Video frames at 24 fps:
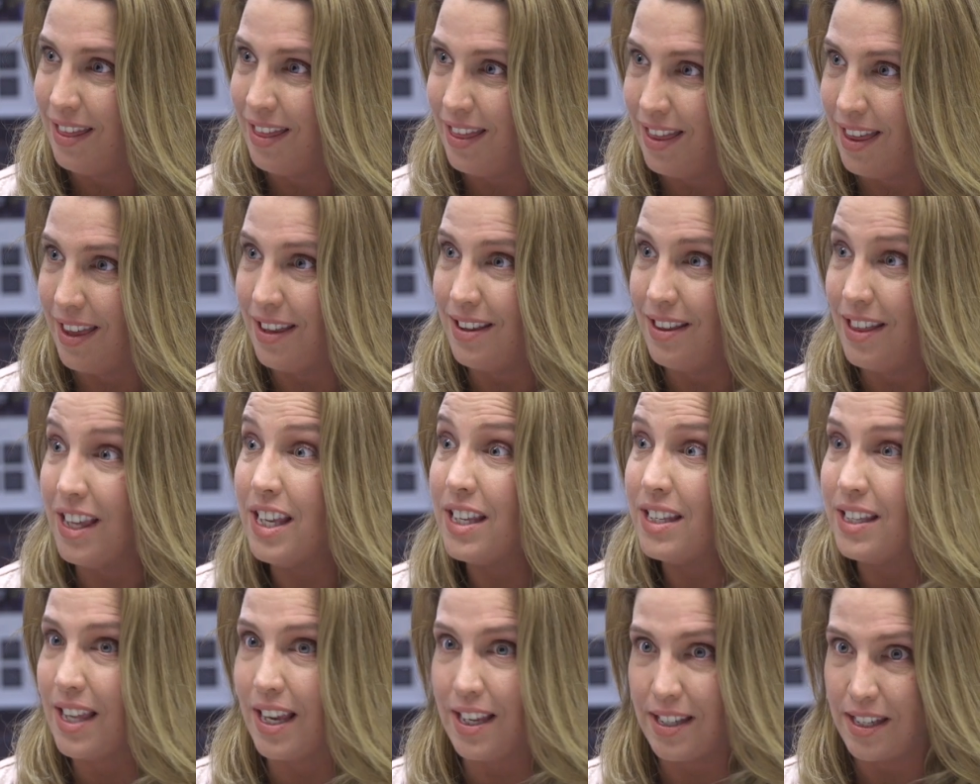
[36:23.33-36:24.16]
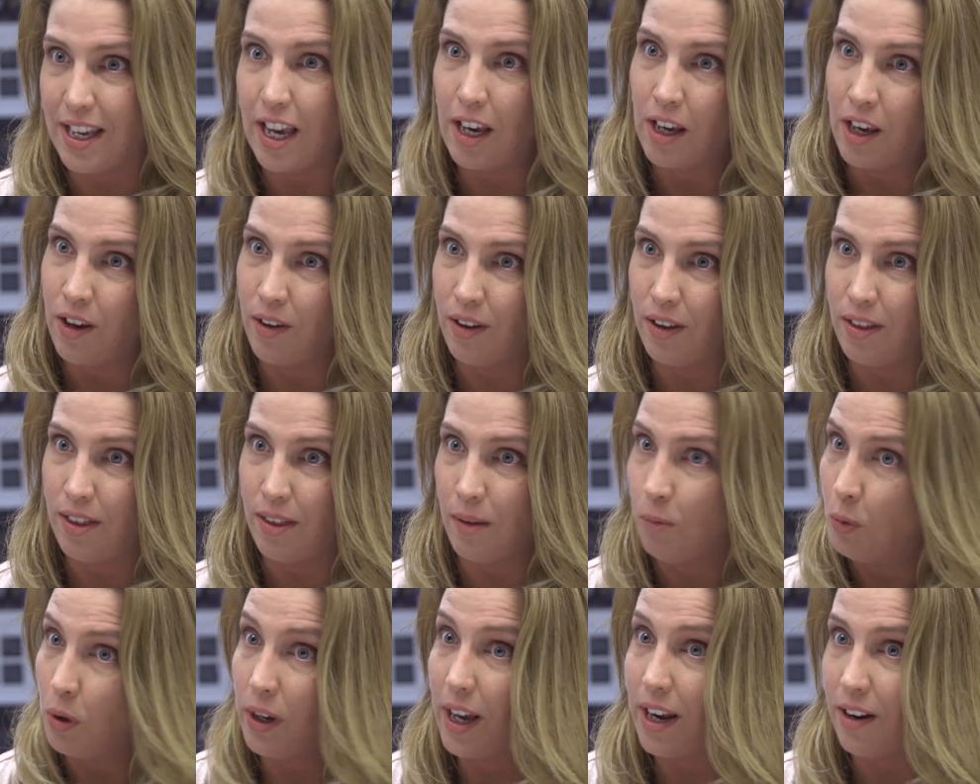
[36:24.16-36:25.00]
These things
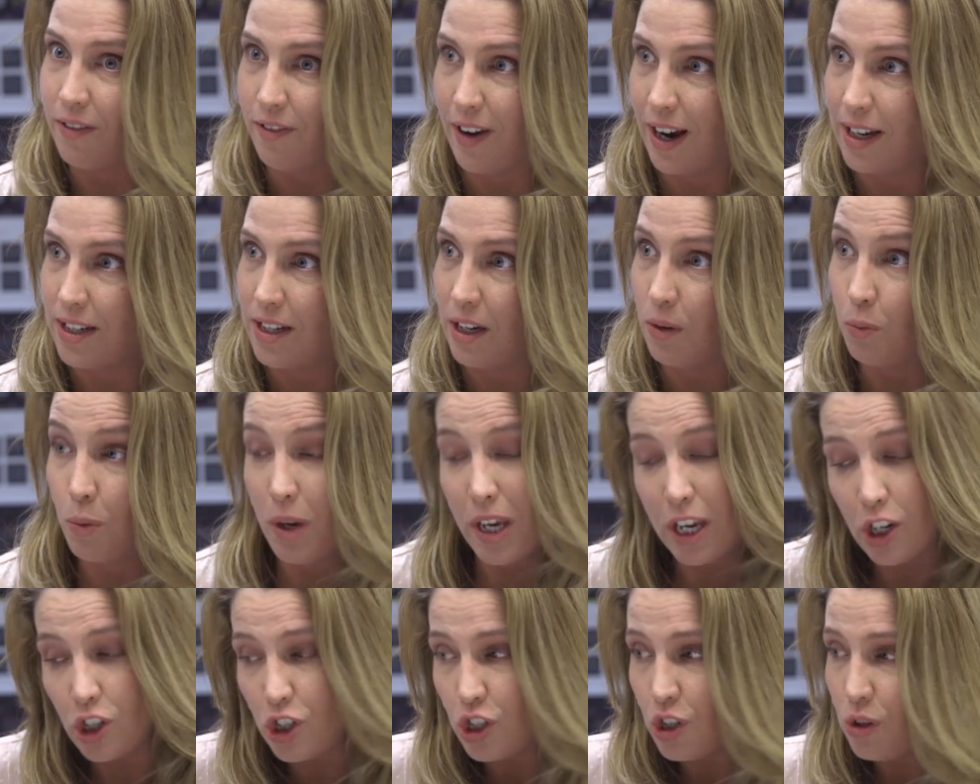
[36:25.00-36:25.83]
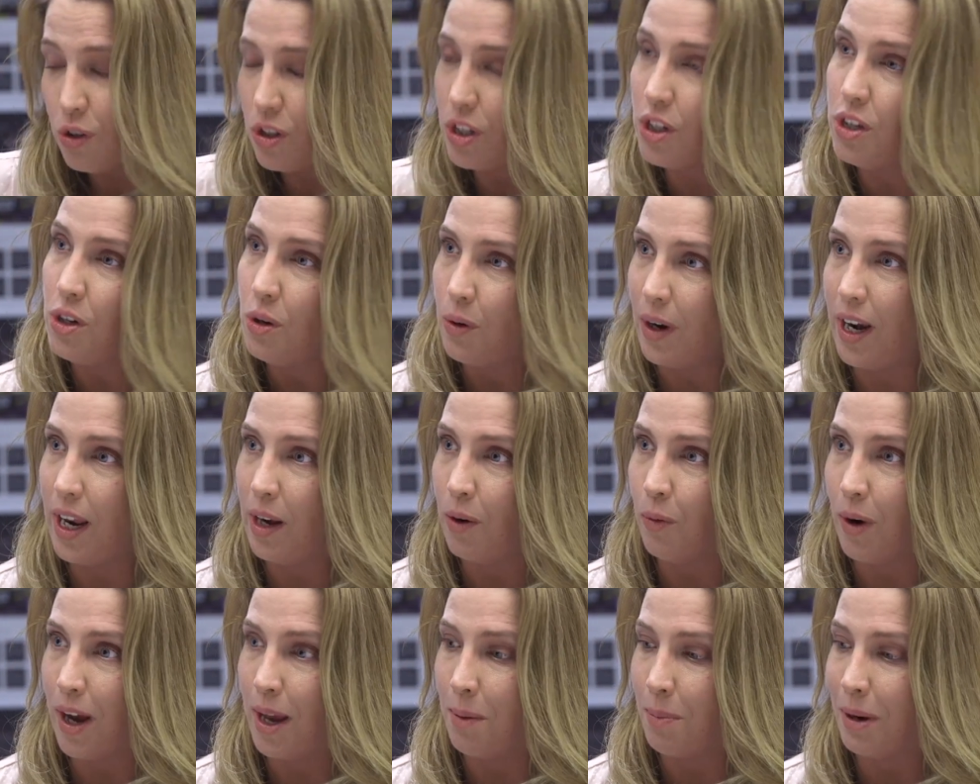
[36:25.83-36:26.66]
will get affected. We can choose to do it
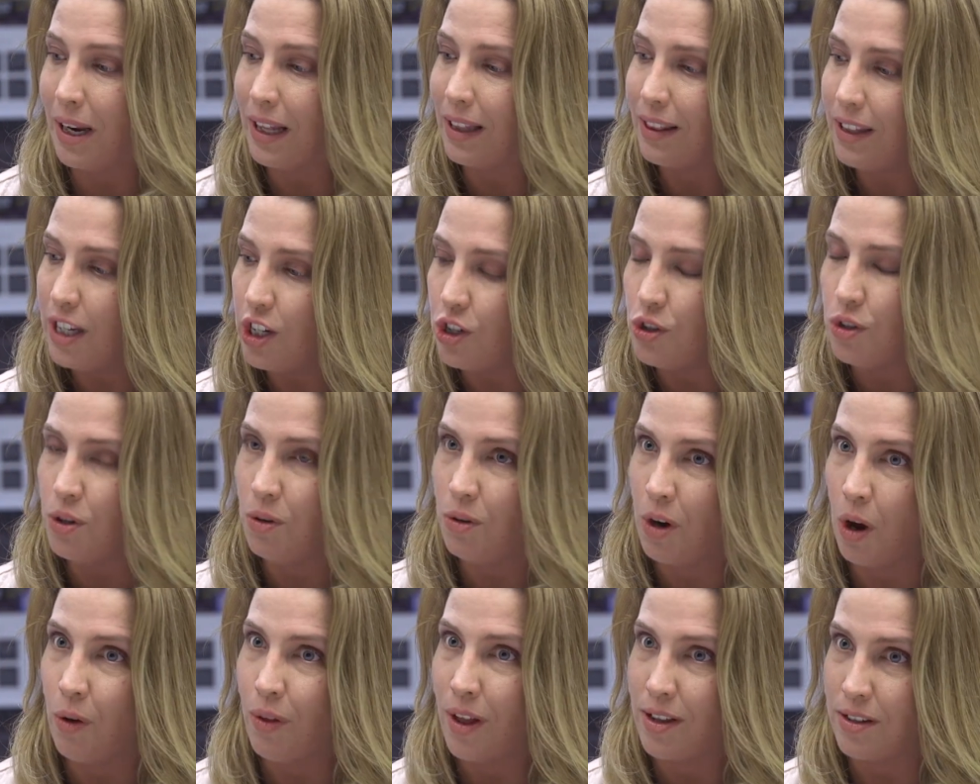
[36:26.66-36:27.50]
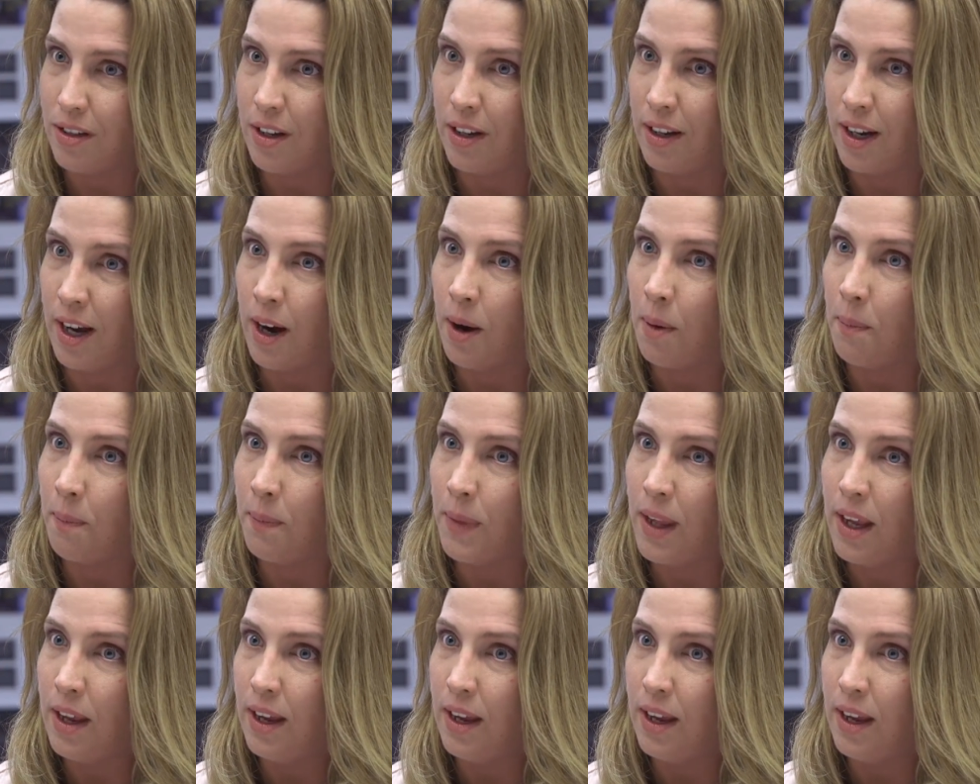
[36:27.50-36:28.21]
anyway, but at least that's going to come.